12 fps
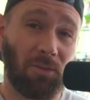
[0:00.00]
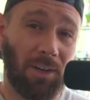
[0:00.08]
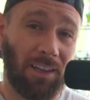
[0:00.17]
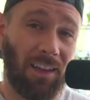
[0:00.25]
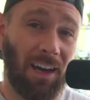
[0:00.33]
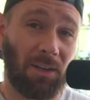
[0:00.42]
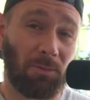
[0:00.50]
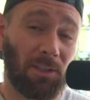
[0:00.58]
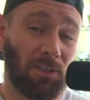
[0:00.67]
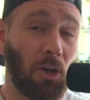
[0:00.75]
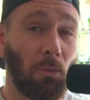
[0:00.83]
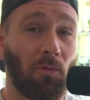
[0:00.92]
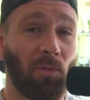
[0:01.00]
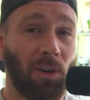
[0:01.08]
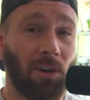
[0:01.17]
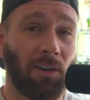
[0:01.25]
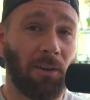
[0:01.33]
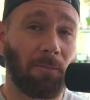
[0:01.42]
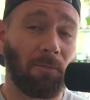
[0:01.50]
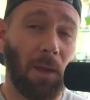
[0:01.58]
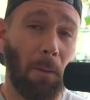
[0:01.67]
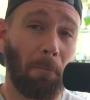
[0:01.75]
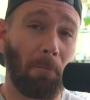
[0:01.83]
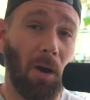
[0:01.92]
aligned with the scope of work,
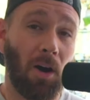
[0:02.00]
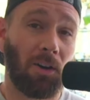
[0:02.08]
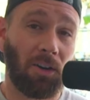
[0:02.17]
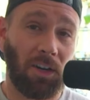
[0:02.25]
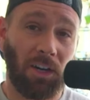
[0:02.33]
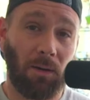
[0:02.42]
monitoring